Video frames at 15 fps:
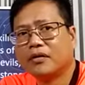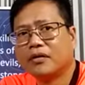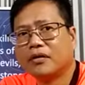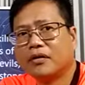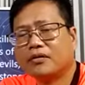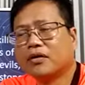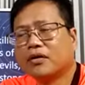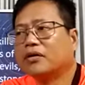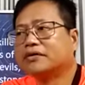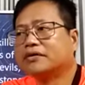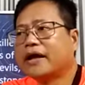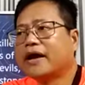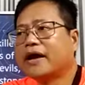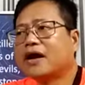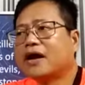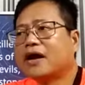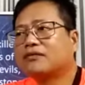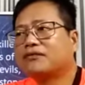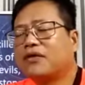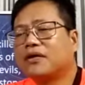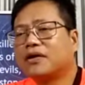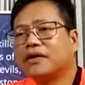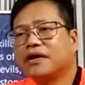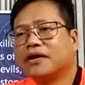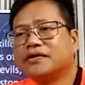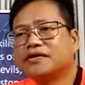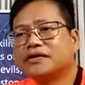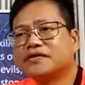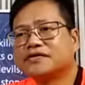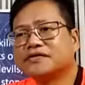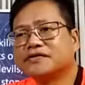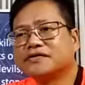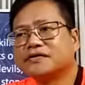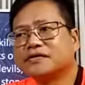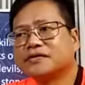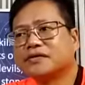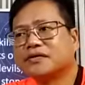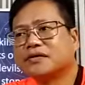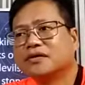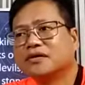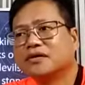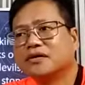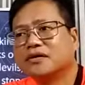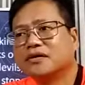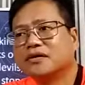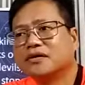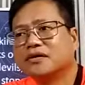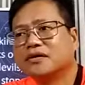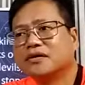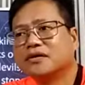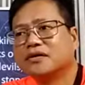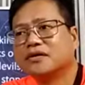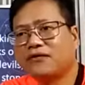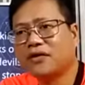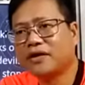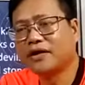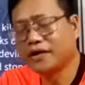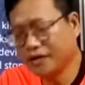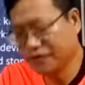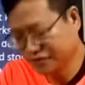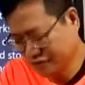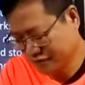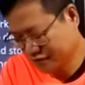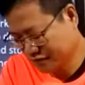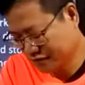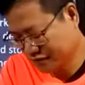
No, they are fallen angels. They are the fallen angels.